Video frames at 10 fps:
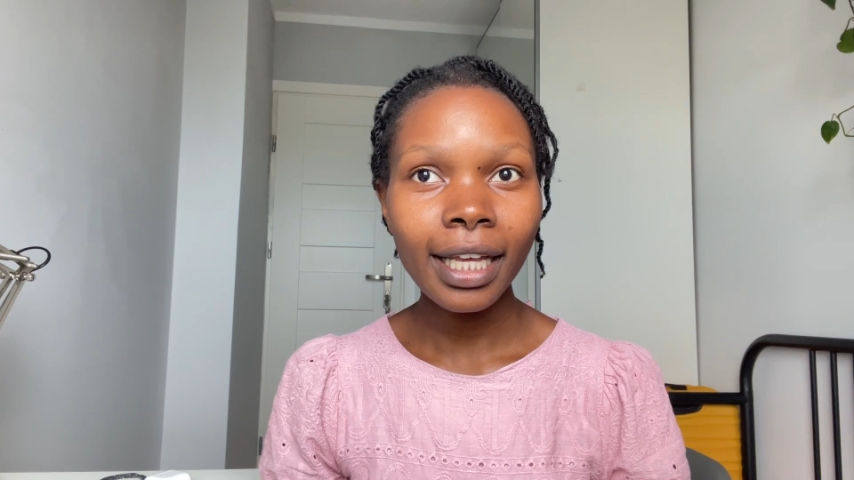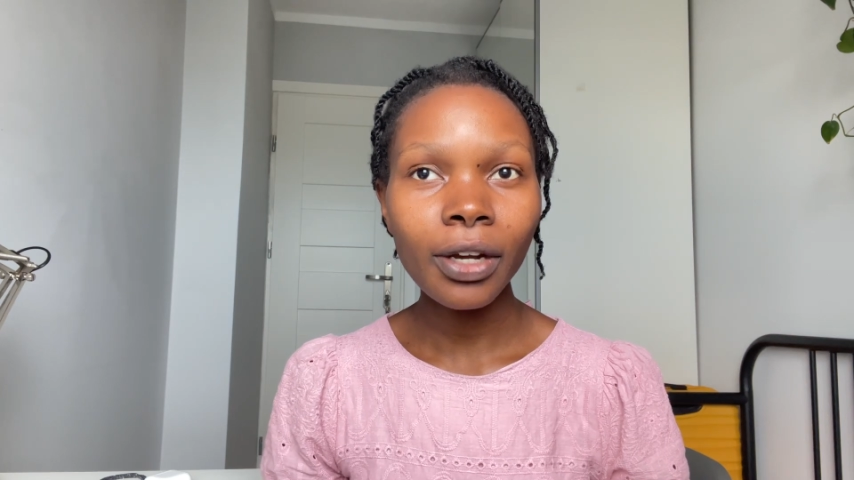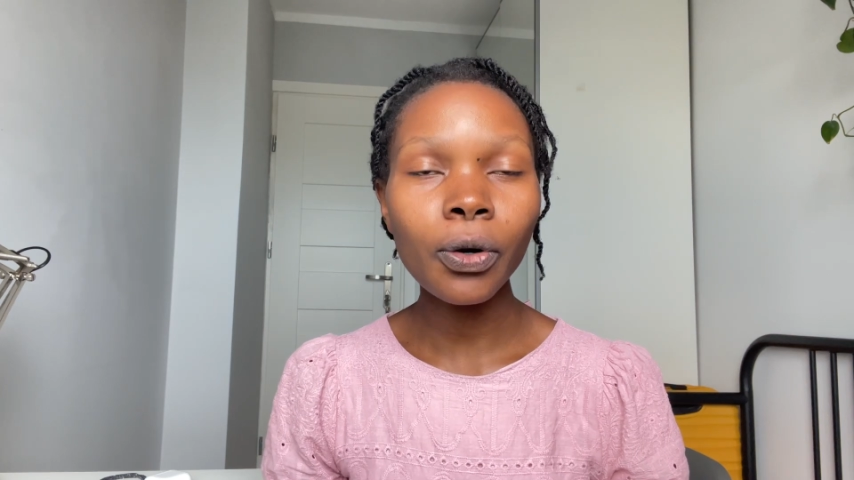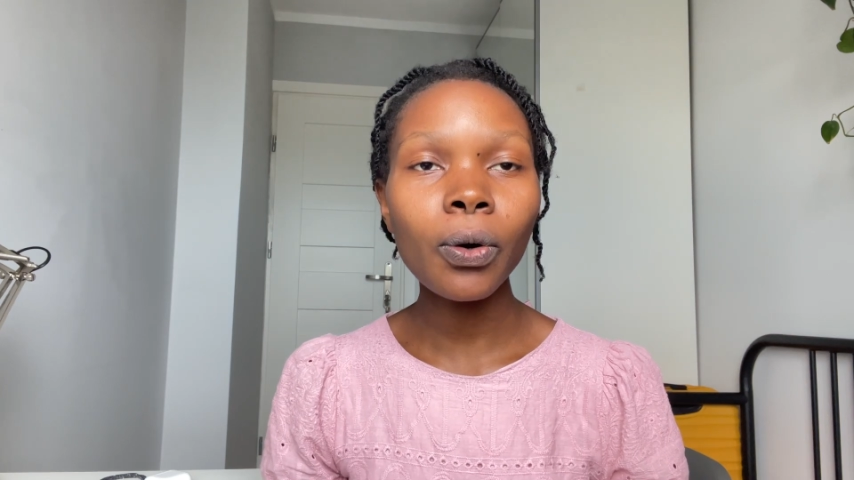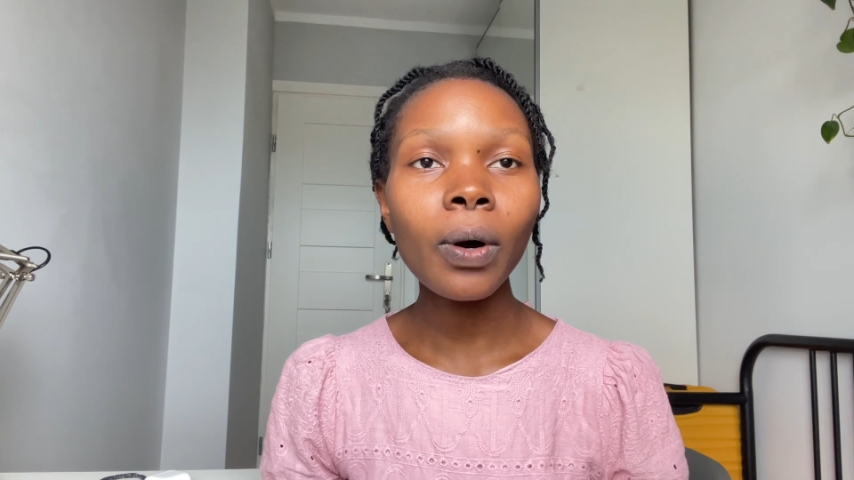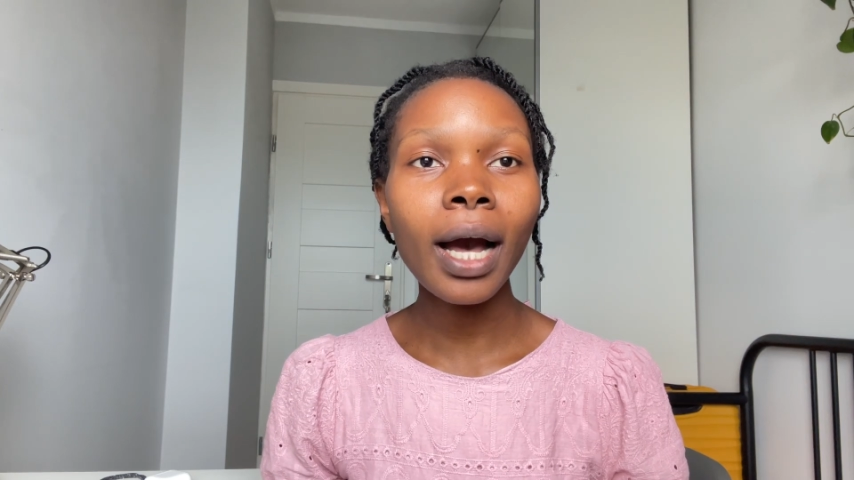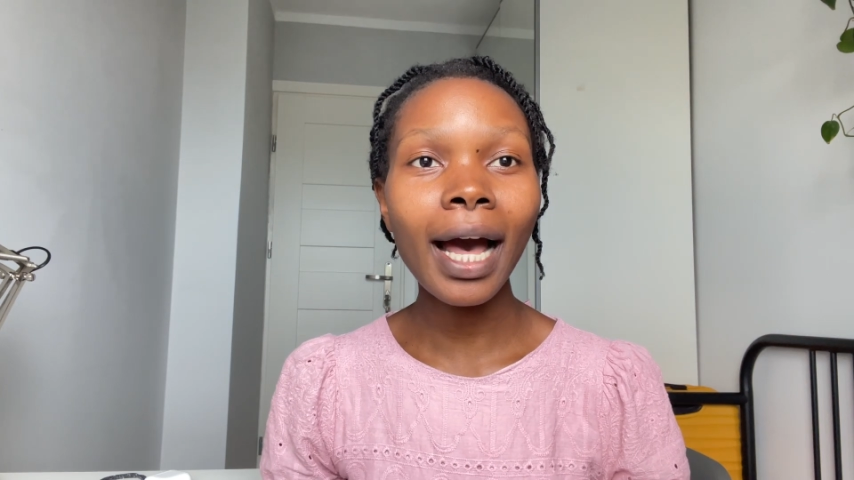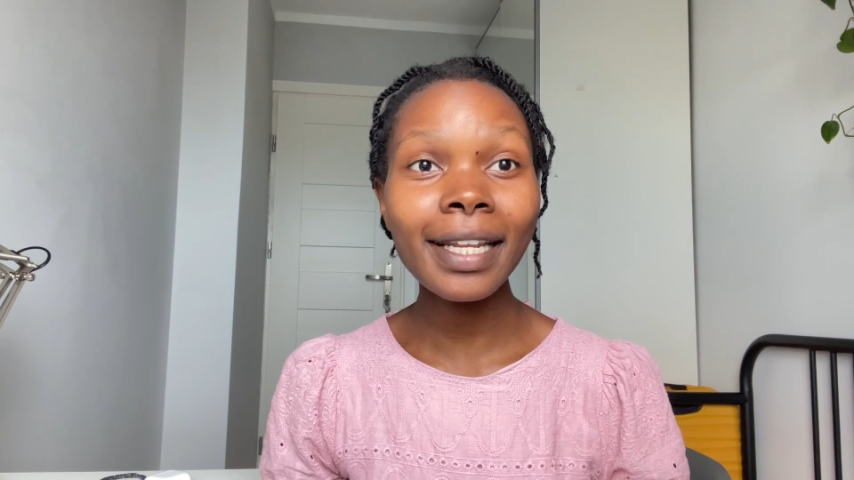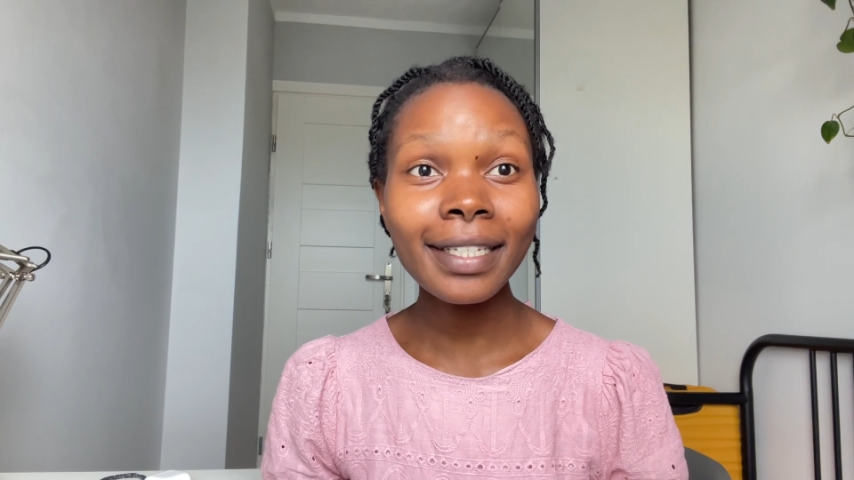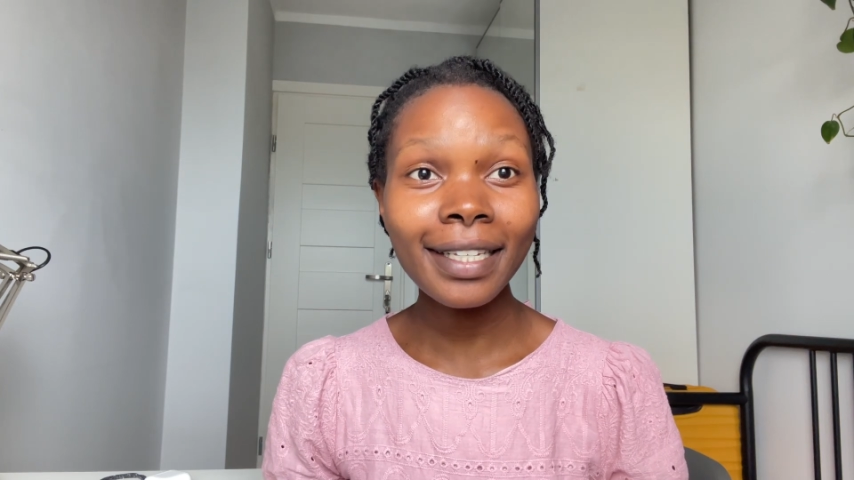go
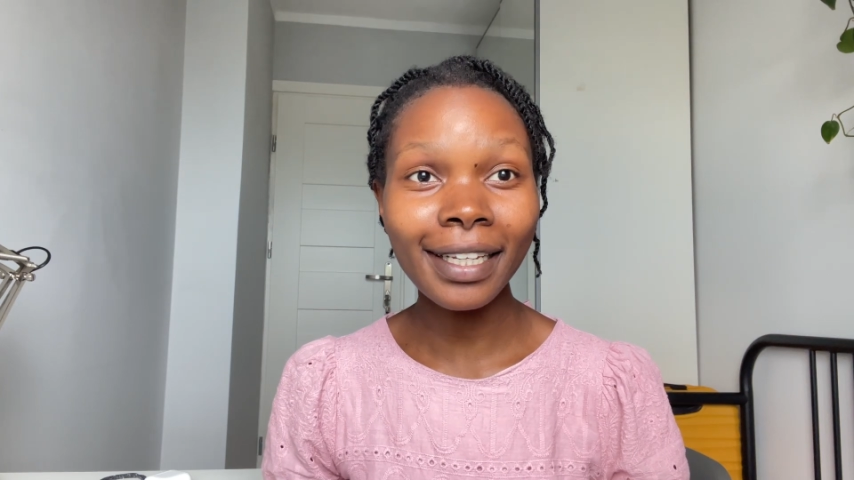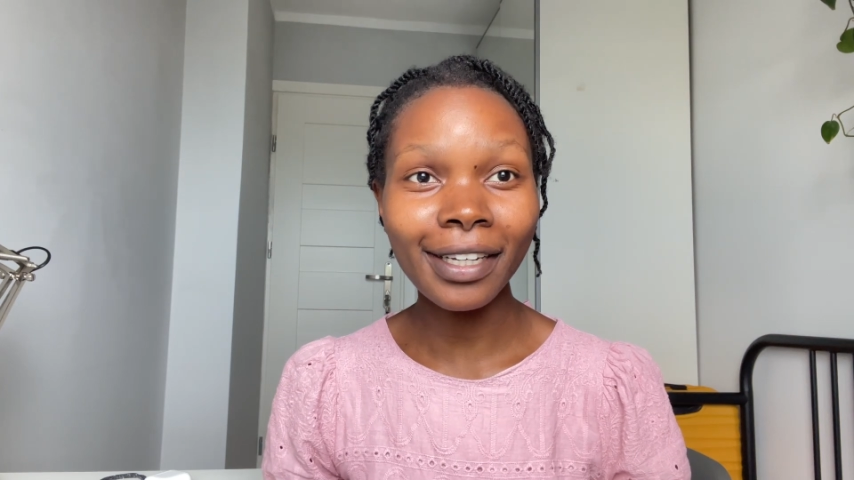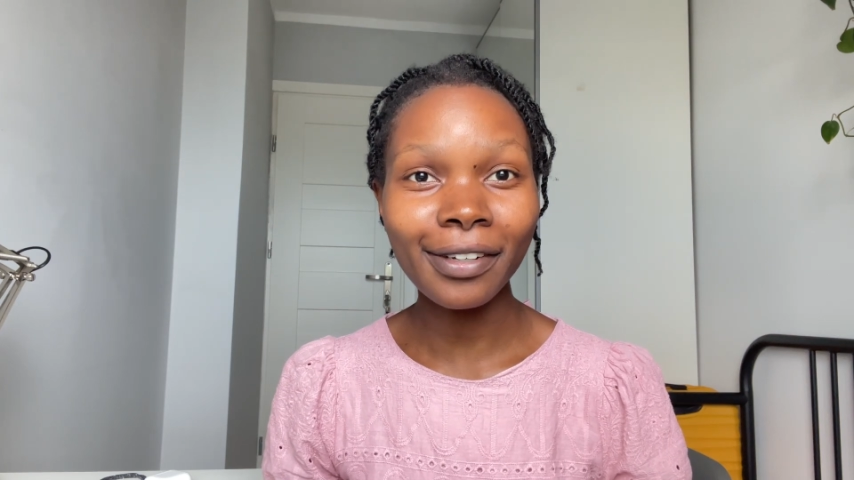hunting